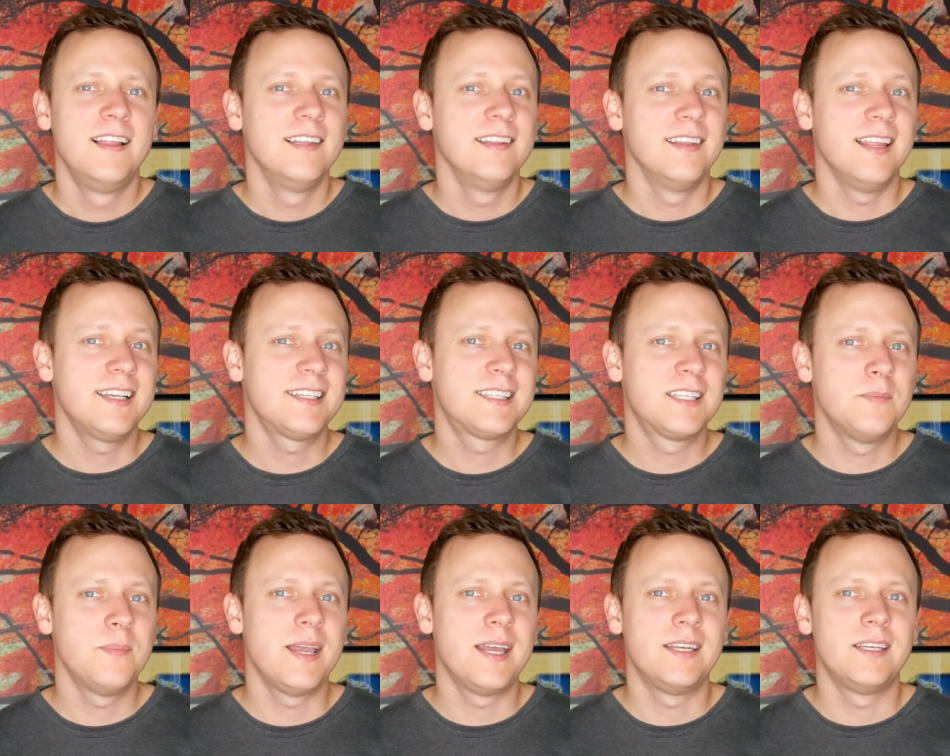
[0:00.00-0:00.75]
Less
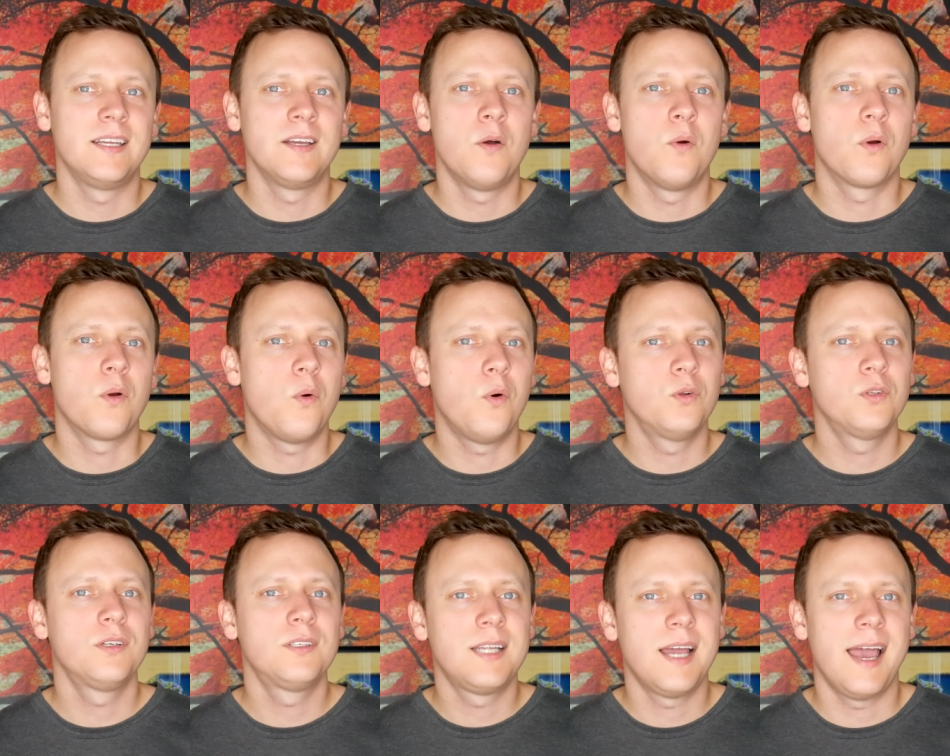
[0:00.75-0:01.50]
demanding or
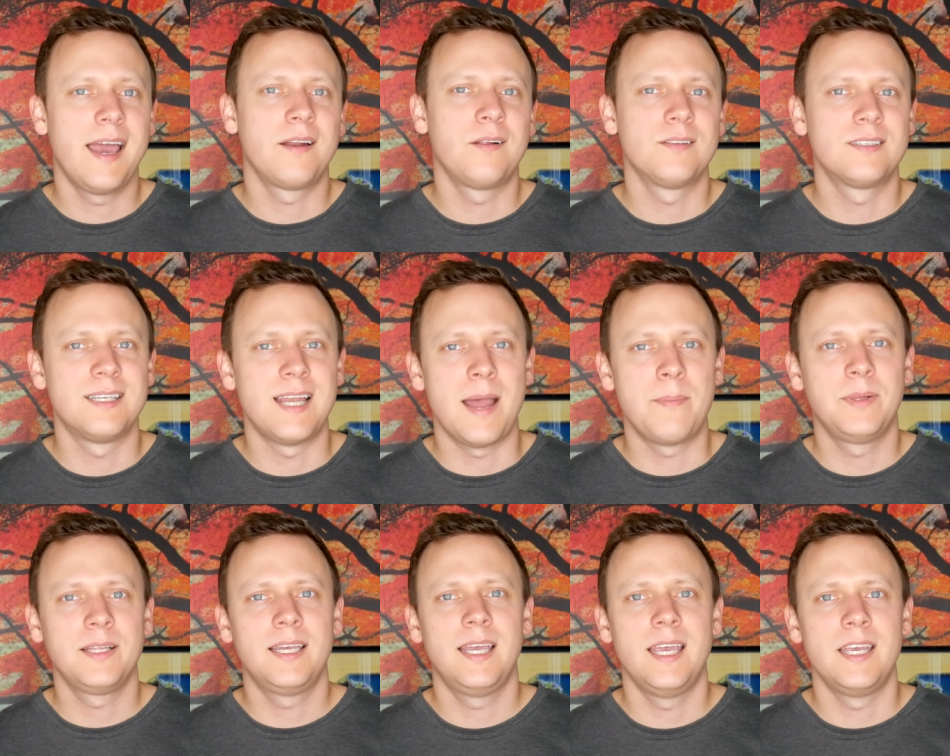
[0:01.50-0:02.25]
older titles and
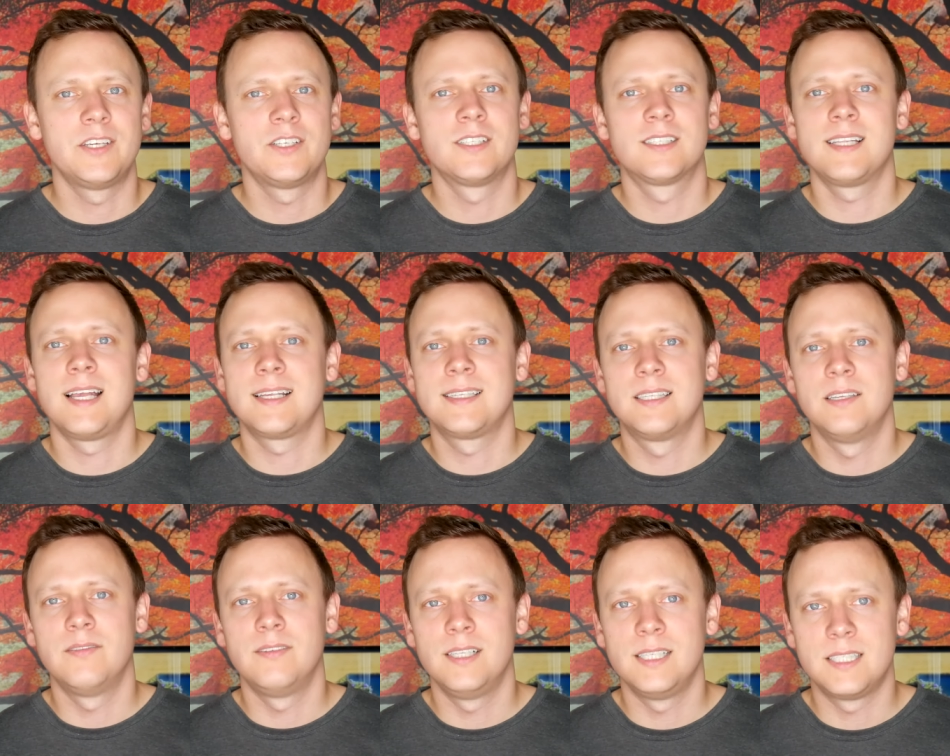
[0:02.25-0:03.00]
applications like
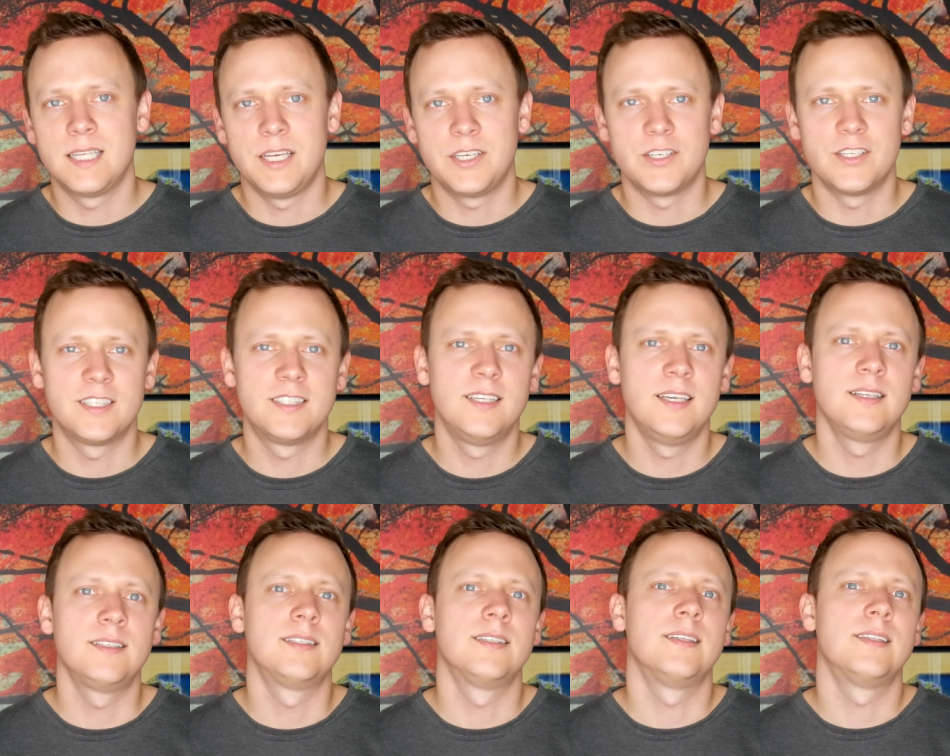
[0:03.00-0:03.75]
Civilization
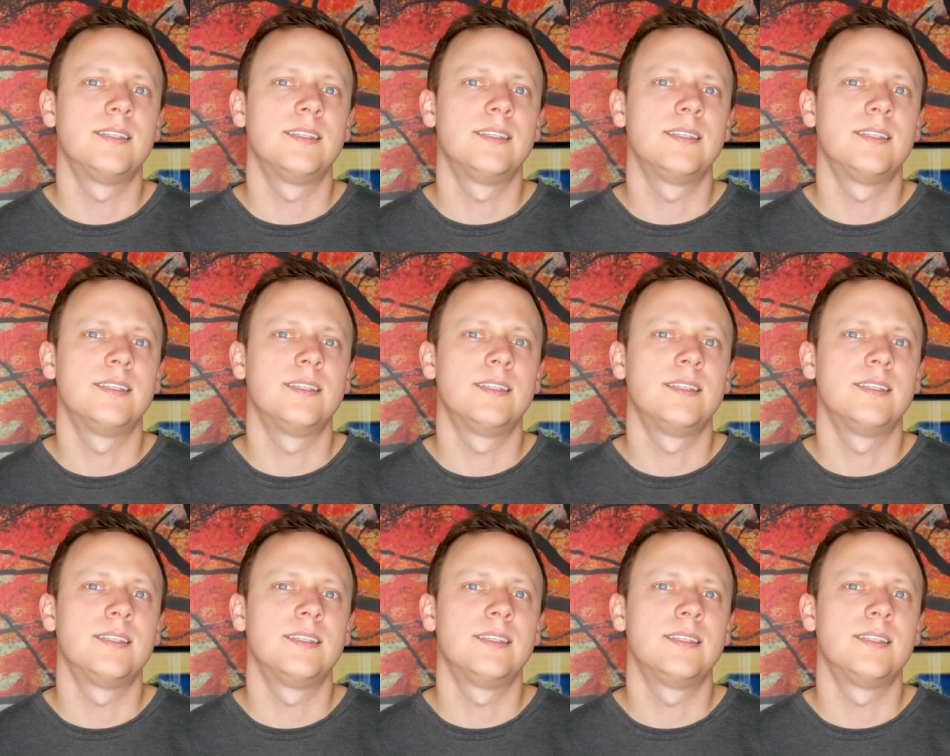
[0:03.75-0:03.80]
6,